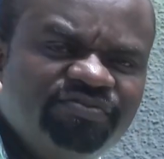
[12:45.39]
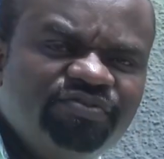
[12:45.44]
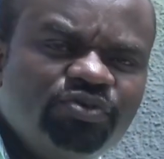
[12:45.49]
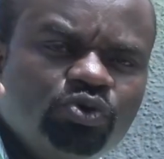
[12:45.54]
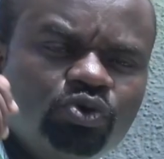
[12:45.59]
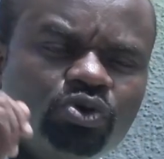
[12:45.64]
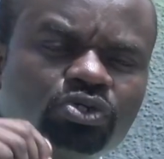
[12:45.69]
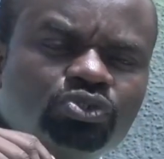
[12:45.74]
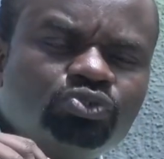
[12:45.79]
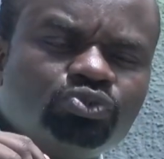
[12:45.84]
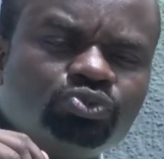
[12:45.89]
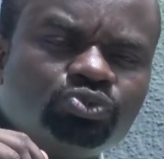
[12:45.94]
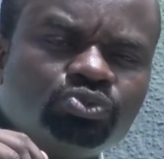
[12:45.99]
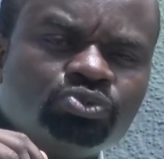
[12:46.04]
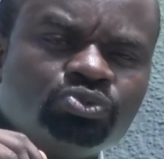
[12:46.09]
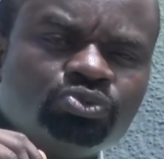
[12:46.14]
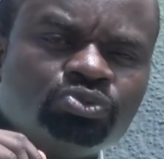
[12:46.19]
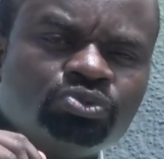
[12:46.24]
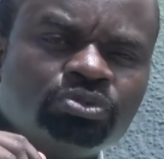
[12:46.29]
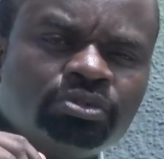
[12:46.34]
if you go
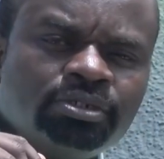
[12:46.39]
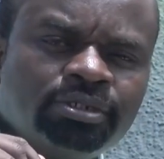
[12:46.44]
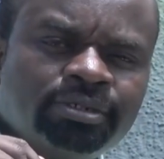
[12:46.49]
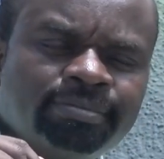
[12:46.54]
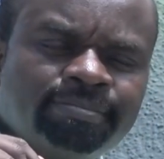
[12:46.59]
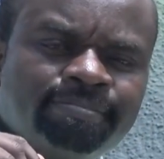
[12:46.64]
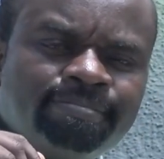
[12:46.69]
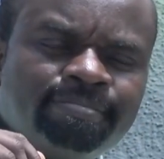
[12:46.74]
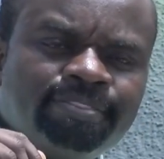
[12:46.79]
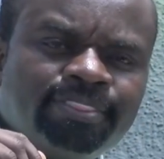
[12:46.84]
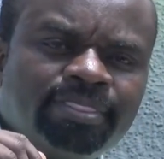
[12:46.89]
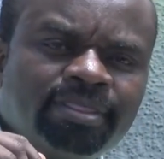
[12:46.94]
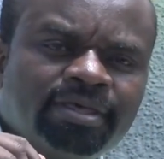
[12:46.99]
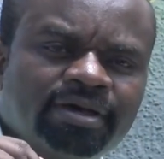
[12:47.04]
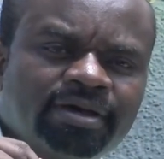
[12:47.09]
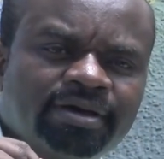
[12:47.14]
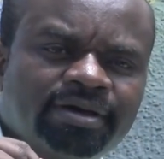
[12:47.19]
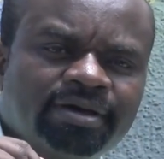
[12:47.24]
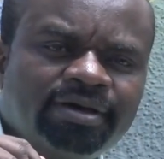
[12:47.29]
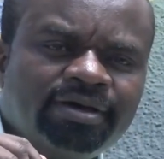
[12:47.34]
to,
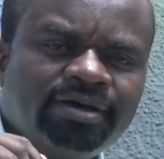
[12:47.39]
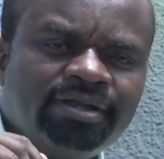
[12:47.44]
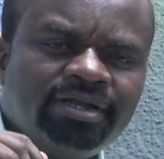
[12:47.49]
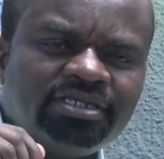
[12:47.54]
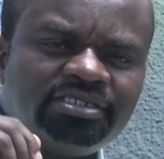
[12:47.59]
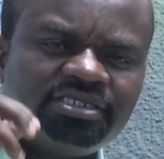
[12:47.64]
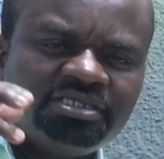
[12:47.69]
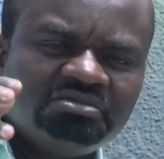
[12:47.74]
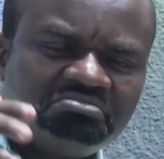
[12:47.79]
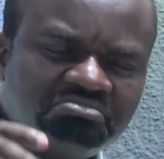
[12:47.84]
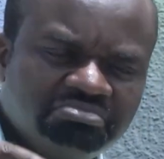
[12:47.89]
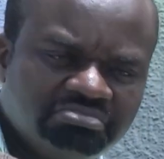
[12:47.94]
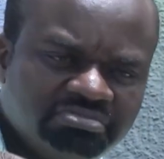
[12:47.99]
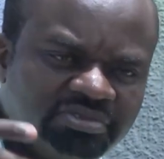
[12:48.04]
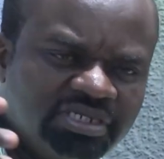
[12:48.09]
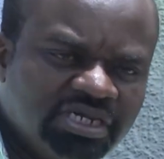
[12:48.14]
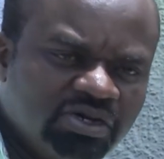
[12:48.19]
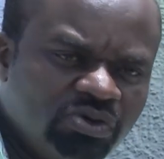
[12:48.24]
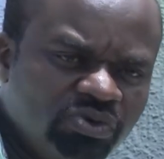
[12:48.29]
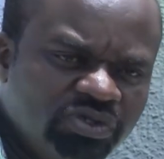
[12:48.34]
let's say,
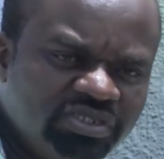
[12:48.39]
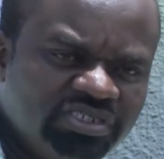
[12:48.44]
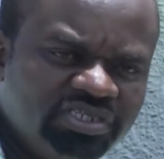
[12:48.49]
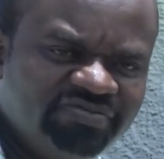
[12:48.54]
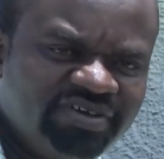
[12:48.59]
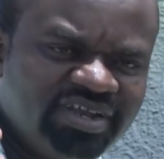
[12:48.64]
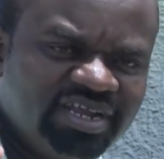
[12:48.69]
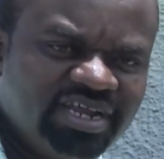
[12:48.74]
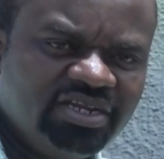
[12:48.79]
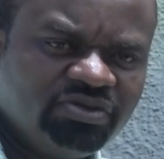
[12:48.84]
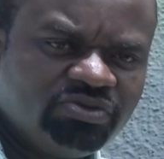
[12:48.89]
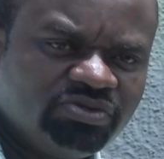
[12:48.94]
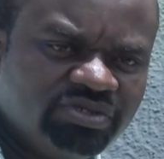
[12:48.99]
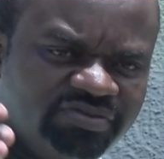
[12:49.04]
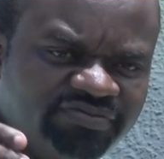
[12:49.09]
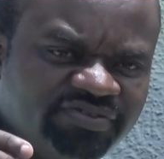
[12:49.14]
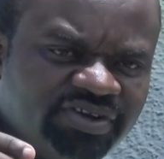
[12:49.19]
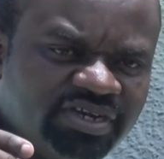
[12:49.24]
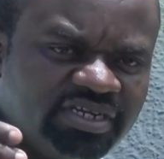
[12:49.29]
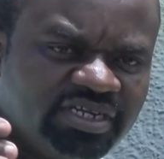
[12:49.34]
Nakuru is divided into
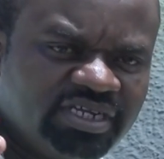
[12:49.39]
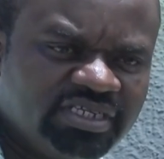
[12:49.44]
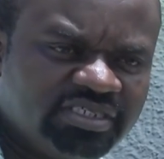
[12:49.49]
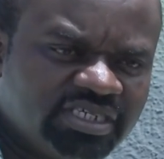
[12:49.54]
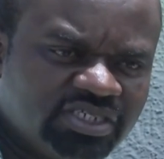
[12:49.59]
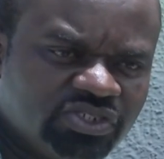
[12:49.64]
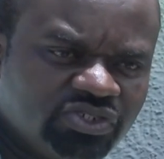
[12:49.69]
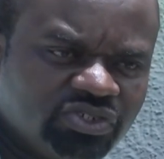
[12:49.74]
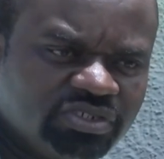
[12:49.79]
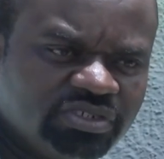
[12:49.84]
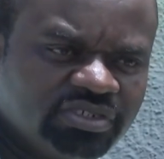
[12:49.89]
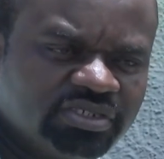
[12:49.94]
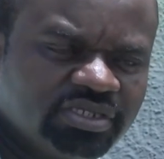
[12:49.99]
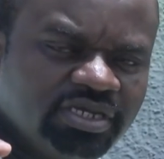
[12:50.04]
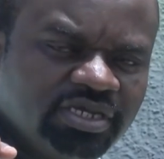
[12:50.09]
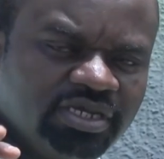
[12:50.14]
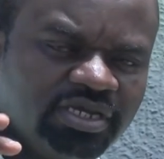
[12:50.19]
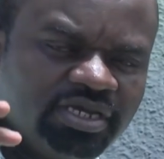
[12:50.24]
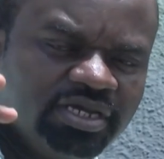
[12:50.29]
different sections.